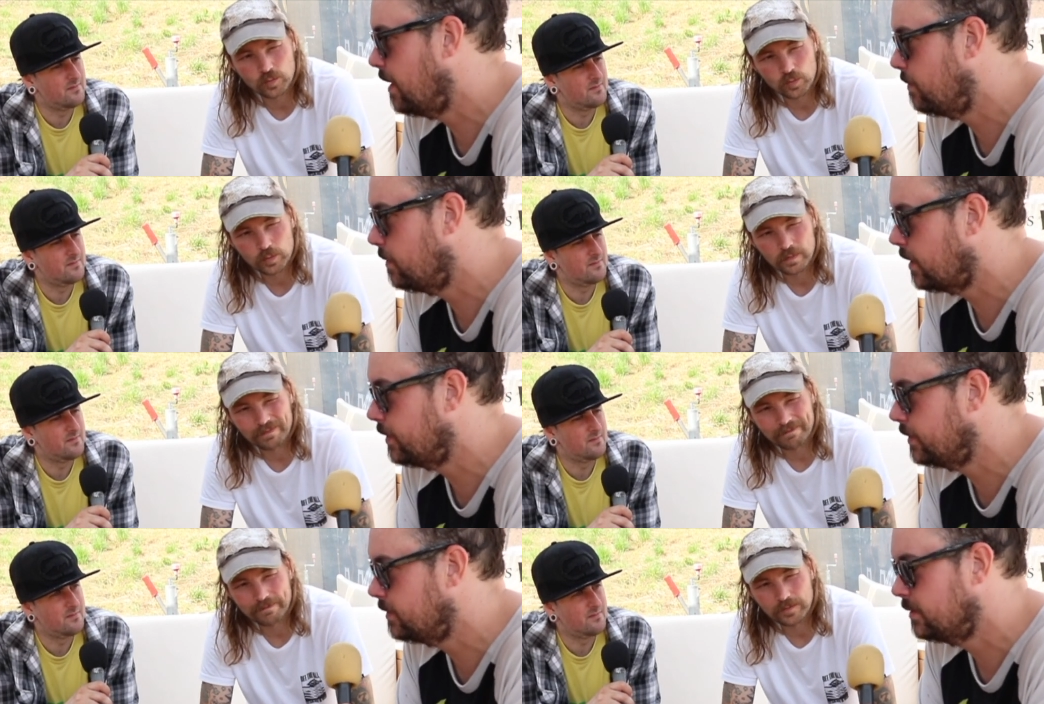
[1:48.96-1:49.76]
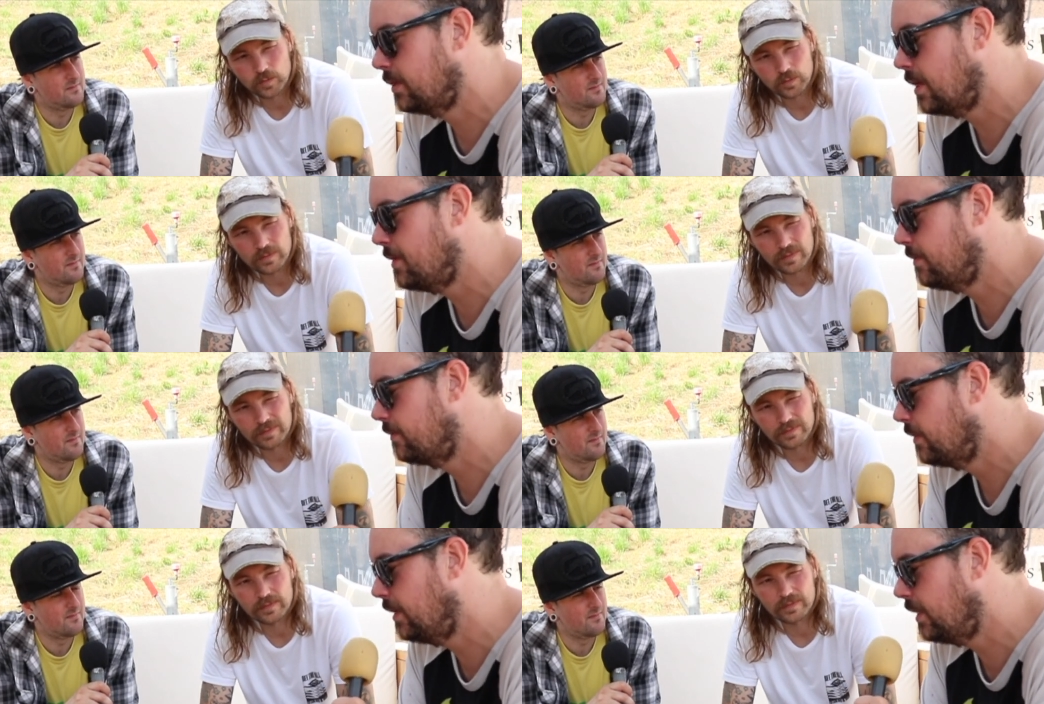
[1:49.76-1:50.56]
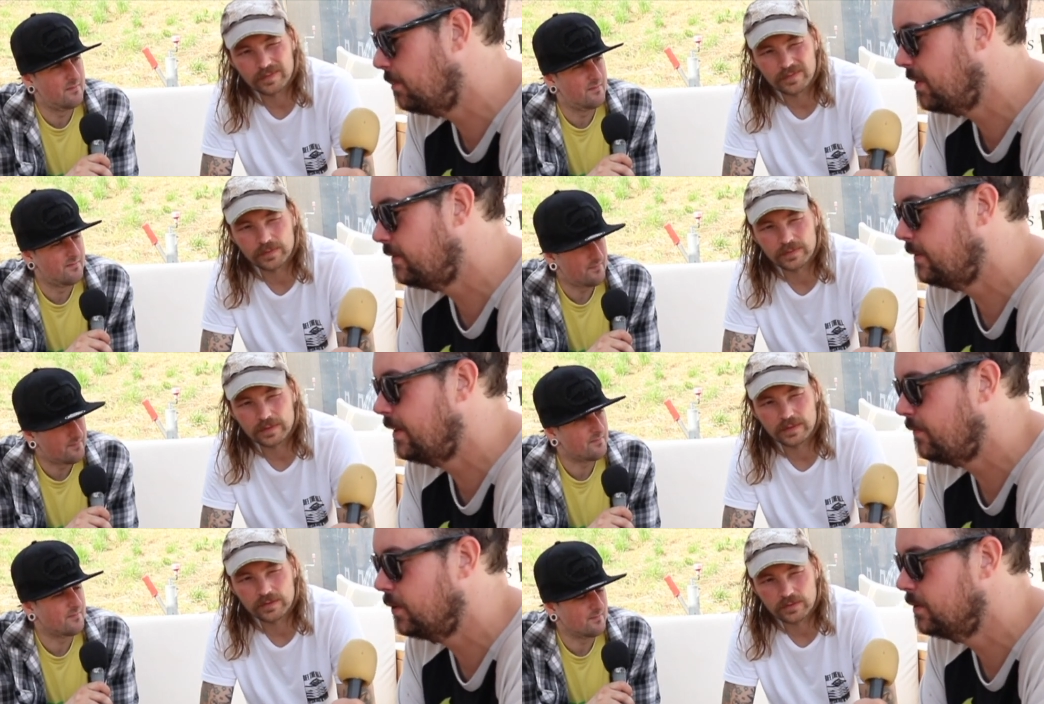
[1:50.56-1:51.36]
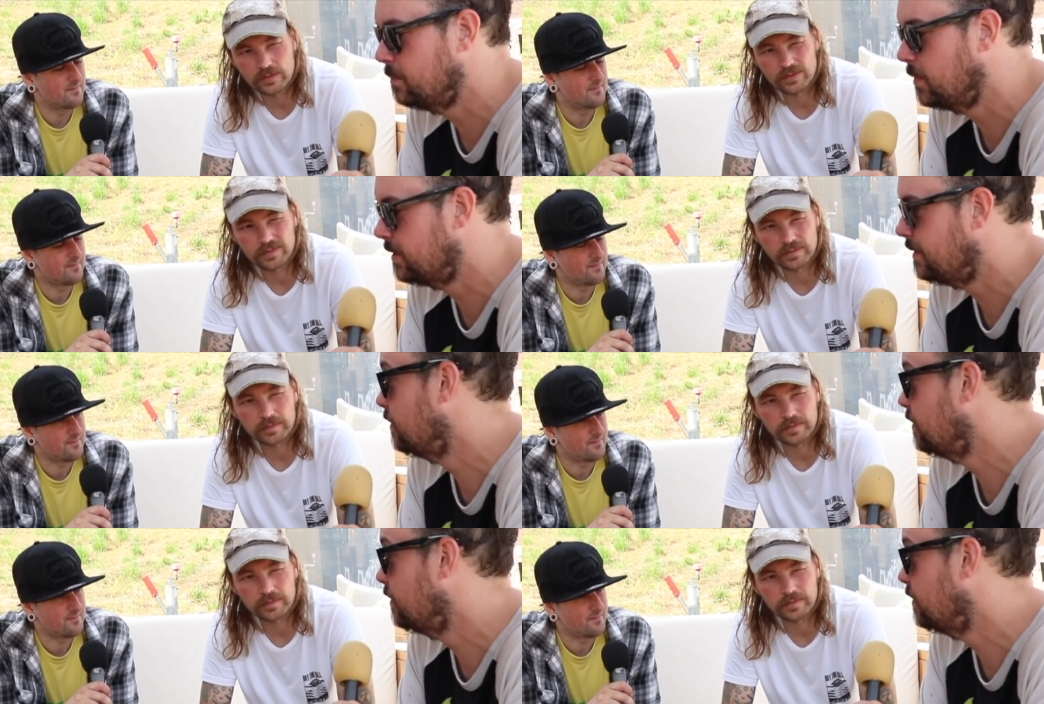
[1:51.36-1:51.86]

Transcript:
Speaker 1: every record kind of a little bit different but